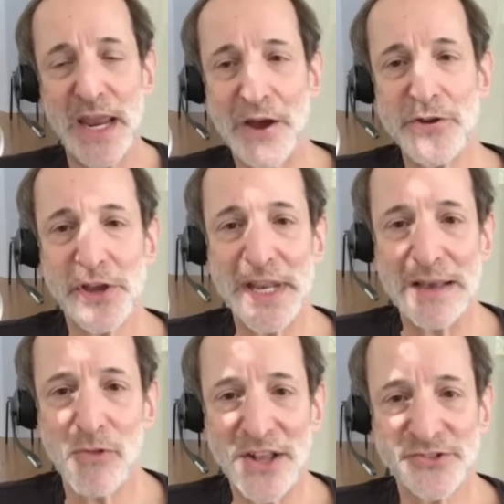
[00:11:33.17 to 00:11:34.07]
now you can
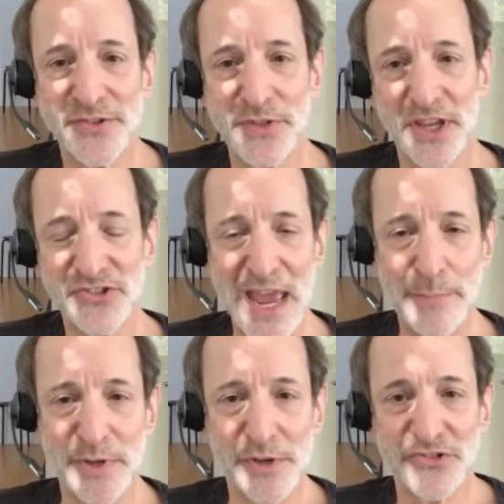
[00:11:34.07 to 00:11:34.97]
have lots of things
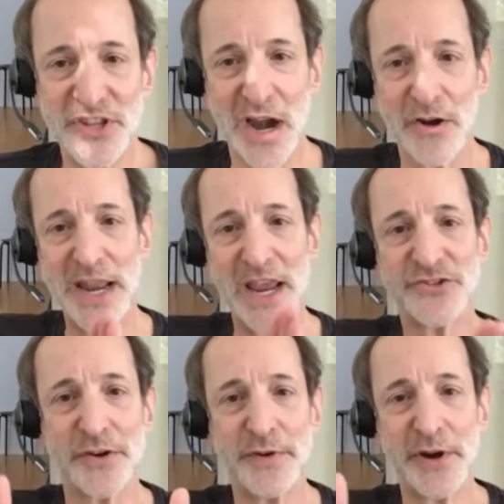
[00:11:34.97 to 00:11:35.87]
happen because the
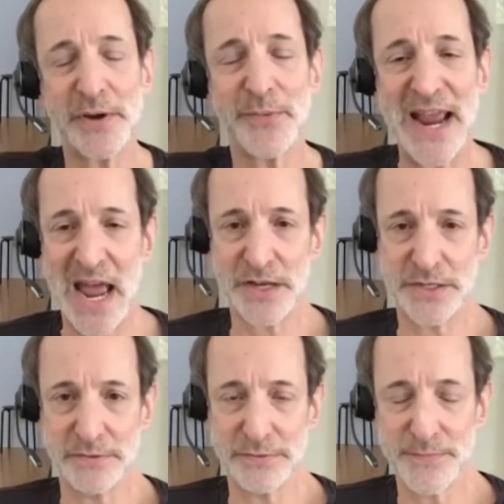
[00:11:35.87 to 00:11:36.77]
RNAs are very reactive.